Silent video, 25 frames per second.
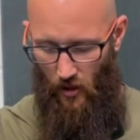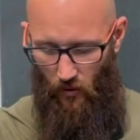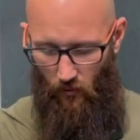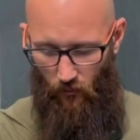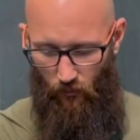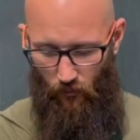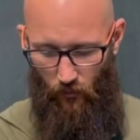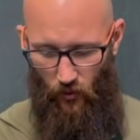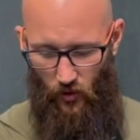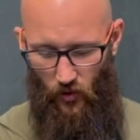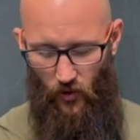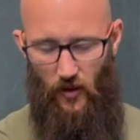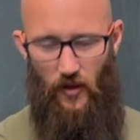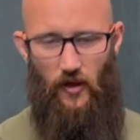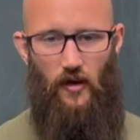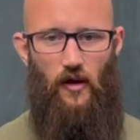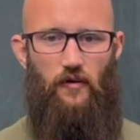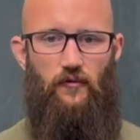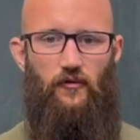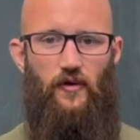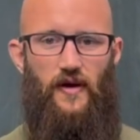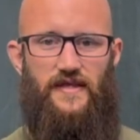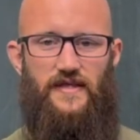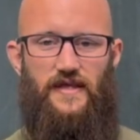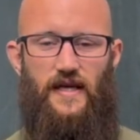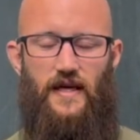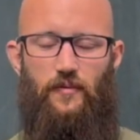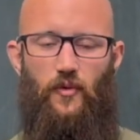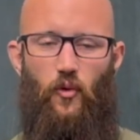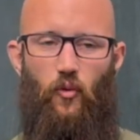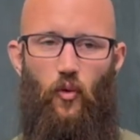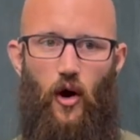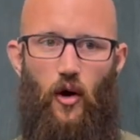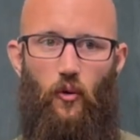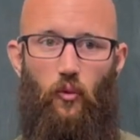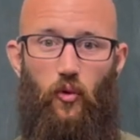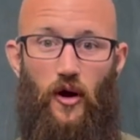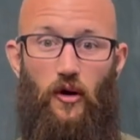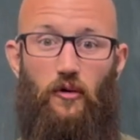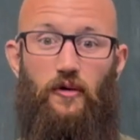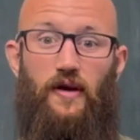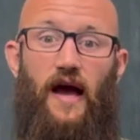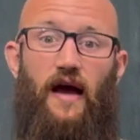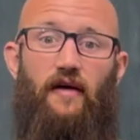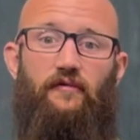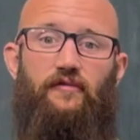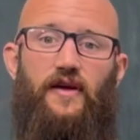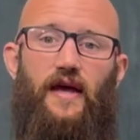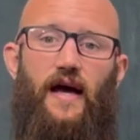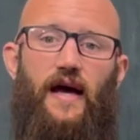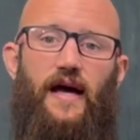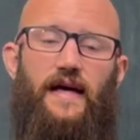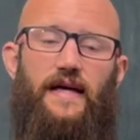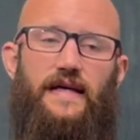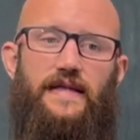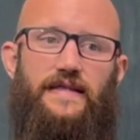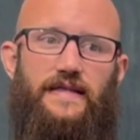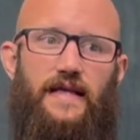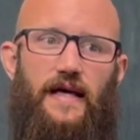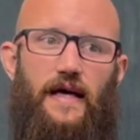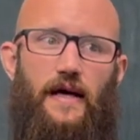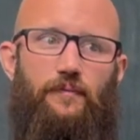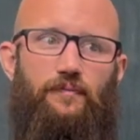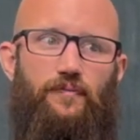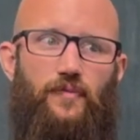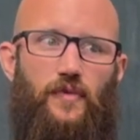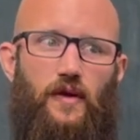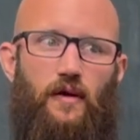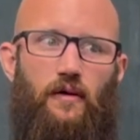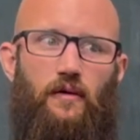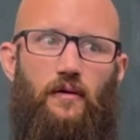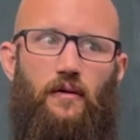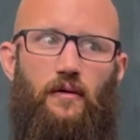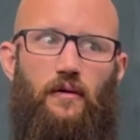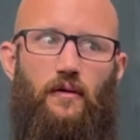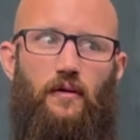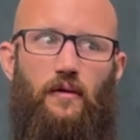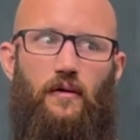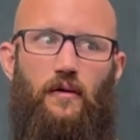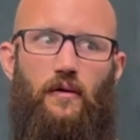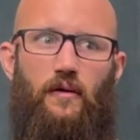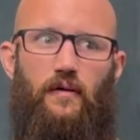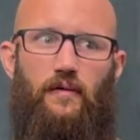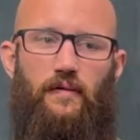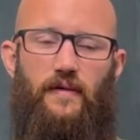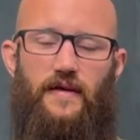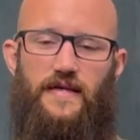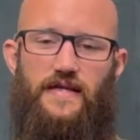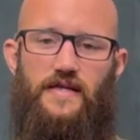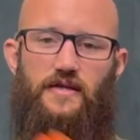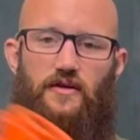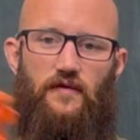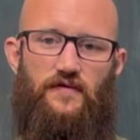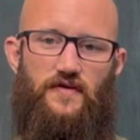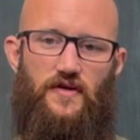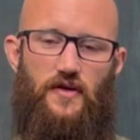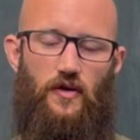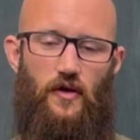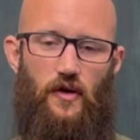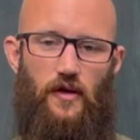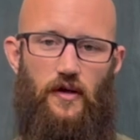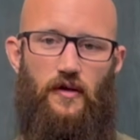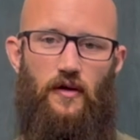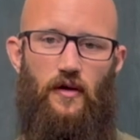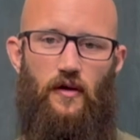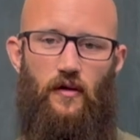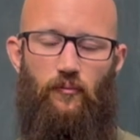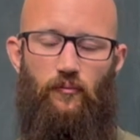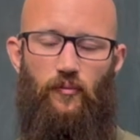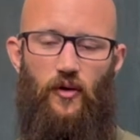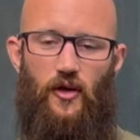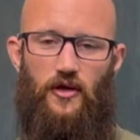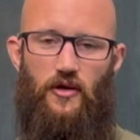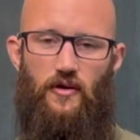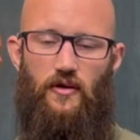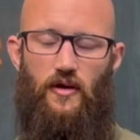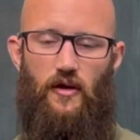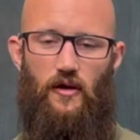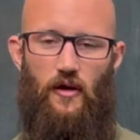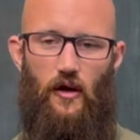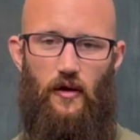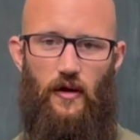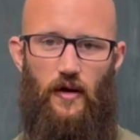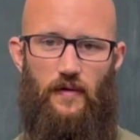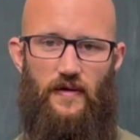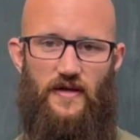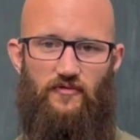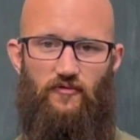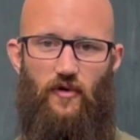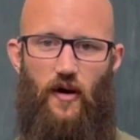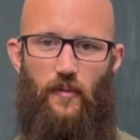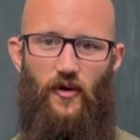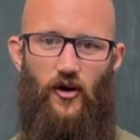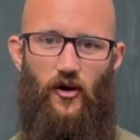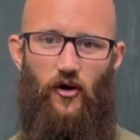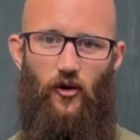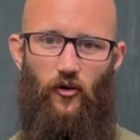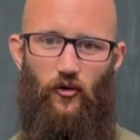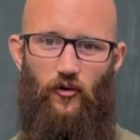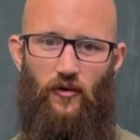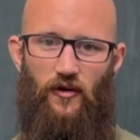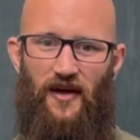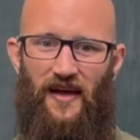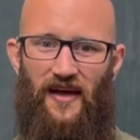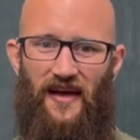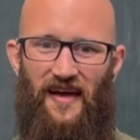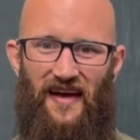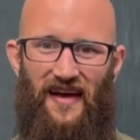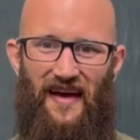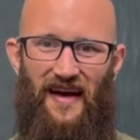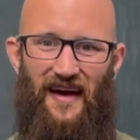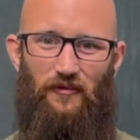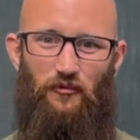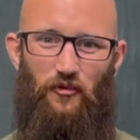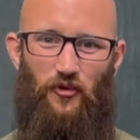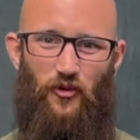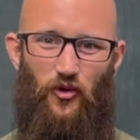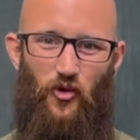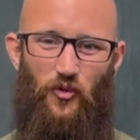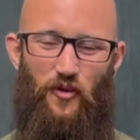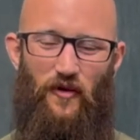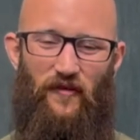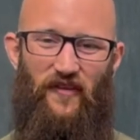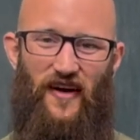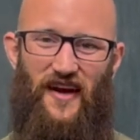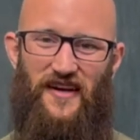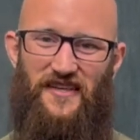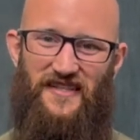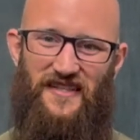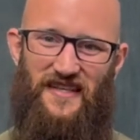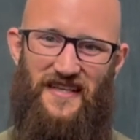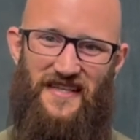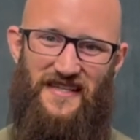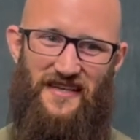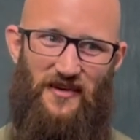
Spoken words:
We're not going to go through that today, but what I will caveat is that this stuff's good, but you can go down this rabbit hole, and we're all perfectionists.